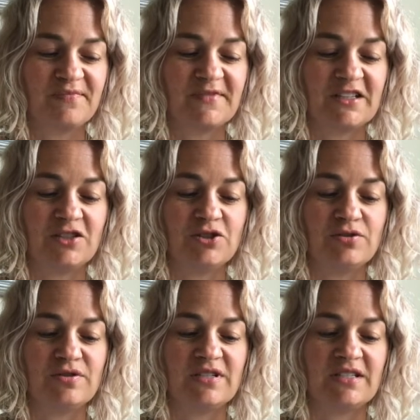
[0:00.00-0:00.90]
Did
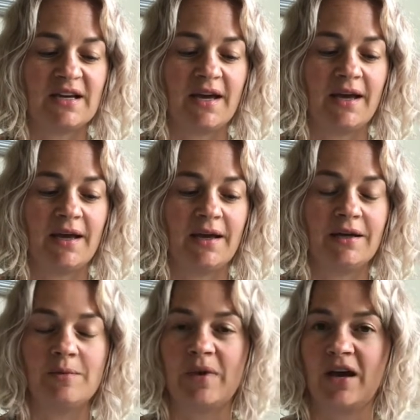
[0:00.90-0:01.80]
you say in
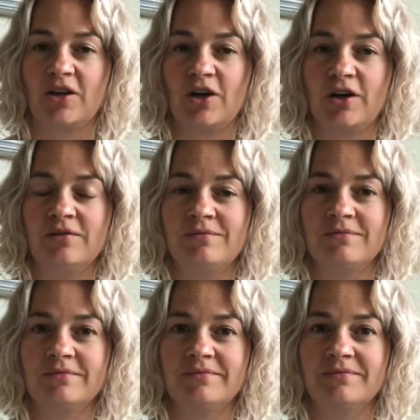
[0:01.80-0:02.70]
a backyard
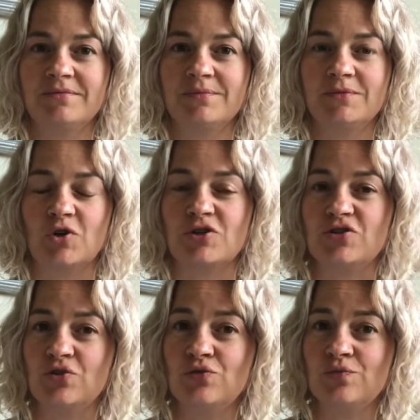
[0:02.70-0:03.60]
or a
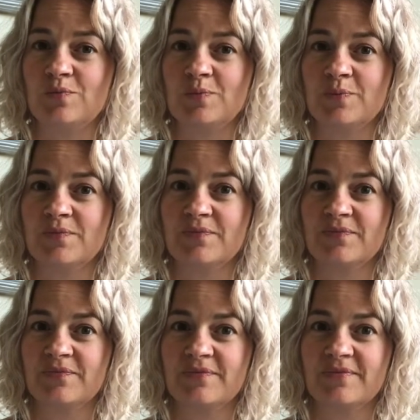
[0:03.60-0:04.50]
zoo
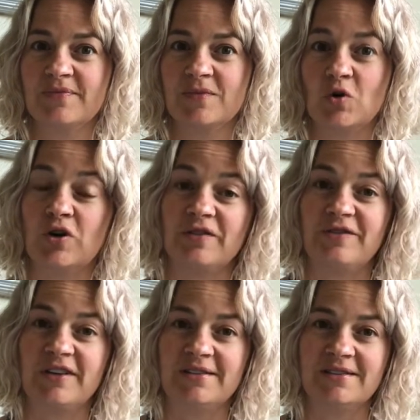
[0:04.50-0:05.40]
or in a
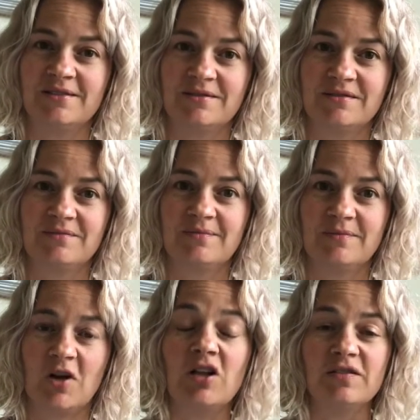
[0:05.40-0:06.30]
field?
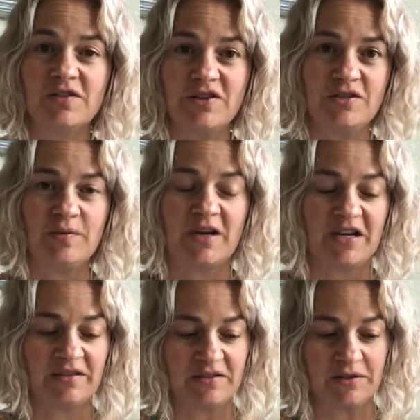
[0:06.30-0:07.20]
All of those are right
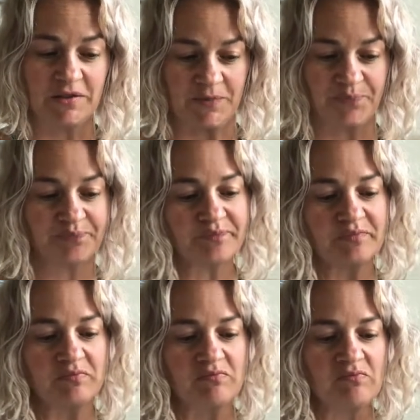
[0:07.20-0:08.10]
answers.
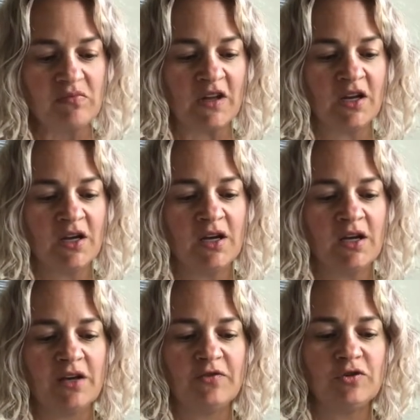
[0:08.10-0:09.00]

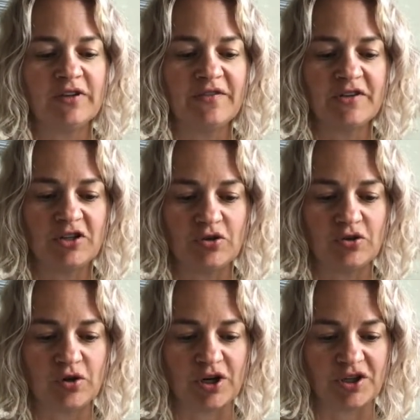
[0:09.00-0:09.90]
If you live in New
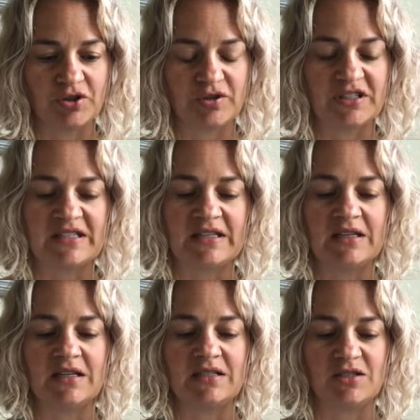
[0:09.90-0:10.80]
York, you can see
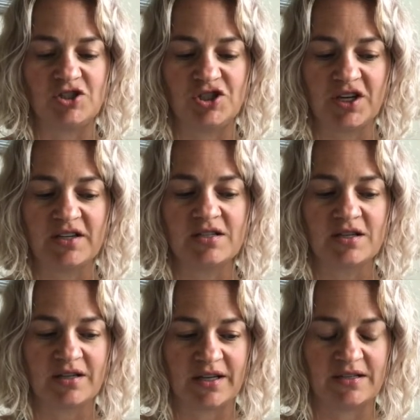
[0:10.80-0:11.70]
these
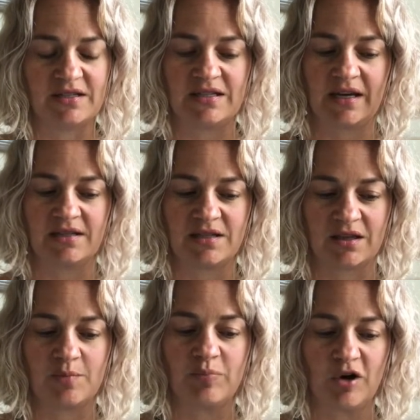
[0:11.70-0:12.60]
gentle insects at
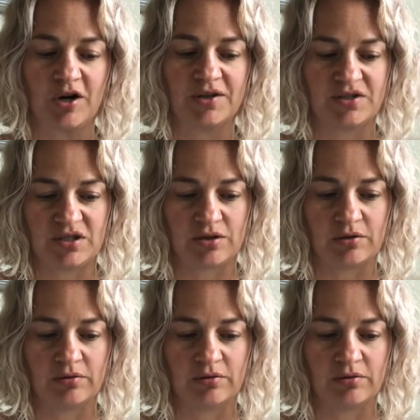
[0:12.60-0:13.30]
the Bronx Zoo.